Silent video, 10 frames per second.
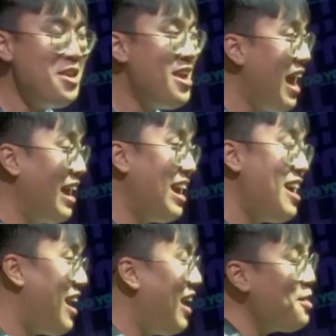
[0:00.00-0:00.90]
And
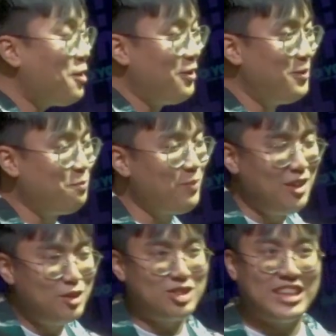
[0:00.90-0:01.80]
I got
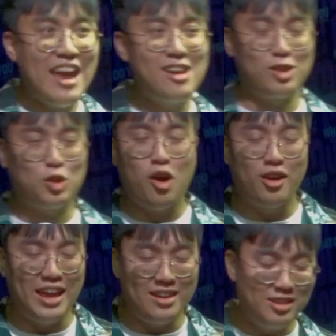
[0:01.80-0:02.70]
scared at the thought.
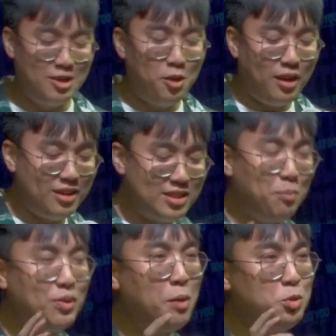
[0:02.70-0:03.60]
And you know,
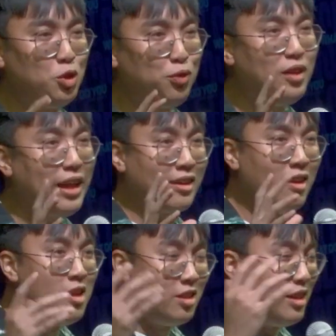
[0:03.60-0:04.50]
sometimes you feel
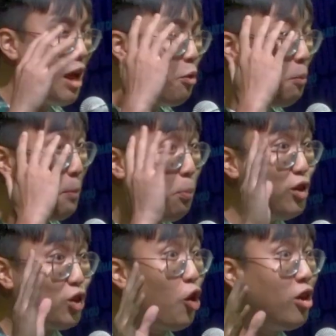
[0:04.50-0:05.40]
like the devil might put a
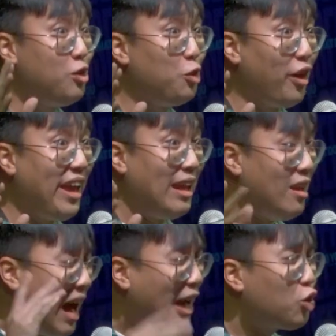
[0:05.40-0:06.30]
thought into your head.
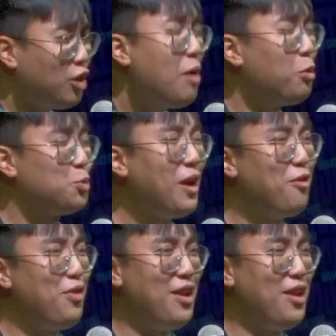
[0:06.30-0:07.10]
I thought that was one of it,